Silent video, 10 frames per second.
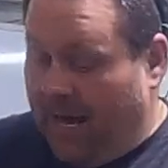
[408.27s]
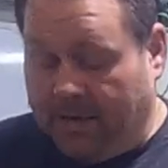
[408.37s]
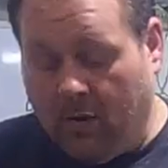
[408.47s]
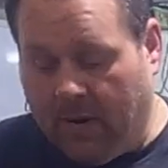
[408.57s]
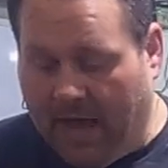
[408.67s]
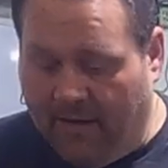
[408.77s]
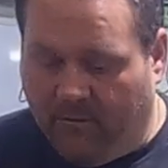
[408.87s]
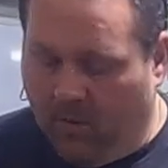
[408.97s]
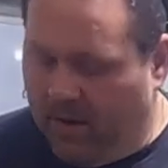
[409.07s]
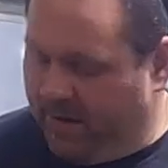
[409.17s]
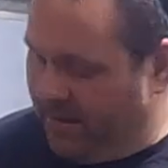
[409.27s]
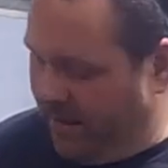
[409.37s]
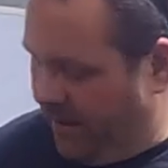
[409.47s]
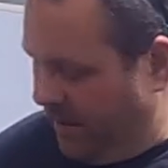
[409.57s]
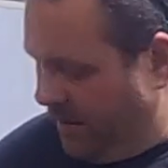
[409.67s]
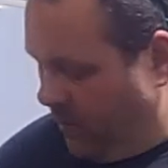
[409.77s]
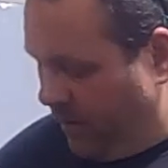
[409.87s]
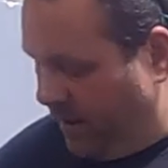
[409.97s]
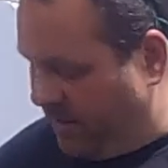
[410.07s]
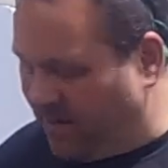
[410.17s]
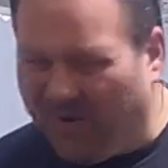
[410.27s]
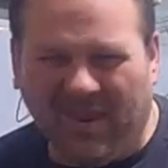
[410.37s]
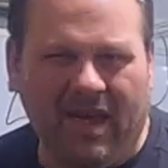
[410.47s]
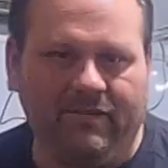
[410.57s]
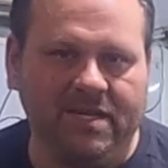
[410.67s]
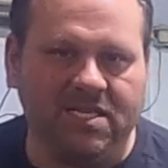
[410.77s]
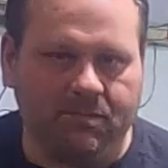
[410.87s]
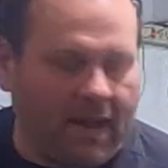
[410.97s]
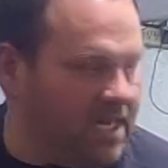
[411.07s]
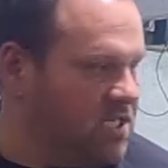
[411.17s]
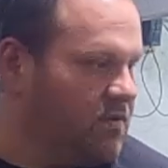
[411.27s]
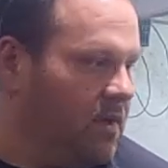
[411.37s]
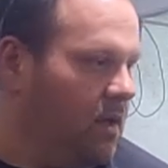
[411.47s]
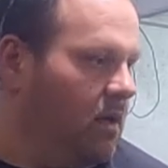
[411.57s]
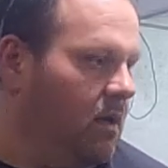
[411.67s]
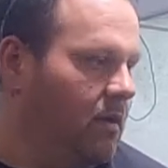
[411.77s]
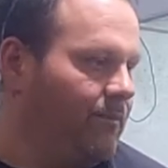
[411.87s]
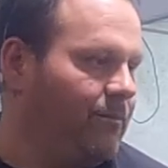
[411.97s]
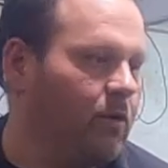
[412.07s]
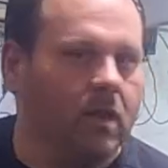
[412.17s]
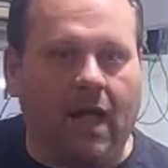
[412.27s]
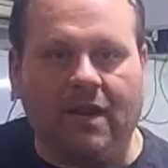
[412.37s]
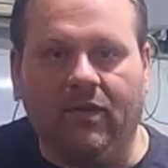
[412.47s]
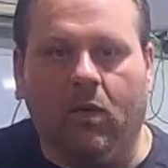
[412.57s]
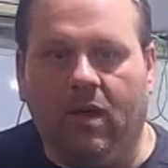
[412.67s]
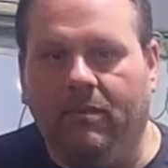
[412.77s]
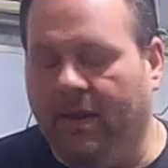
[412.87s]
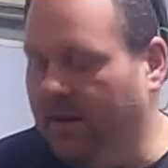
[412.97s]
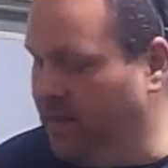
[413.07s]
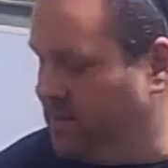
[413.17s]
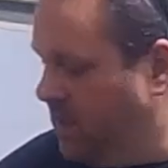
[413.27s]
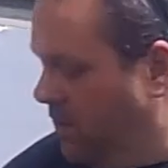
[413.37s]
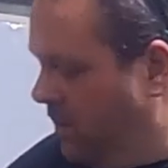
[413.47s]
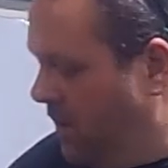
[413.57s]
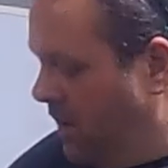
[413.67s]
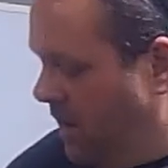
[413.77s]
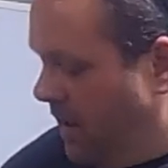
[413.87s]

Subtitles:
I don't have one, and I really don't have the space for a lot of equipment. And so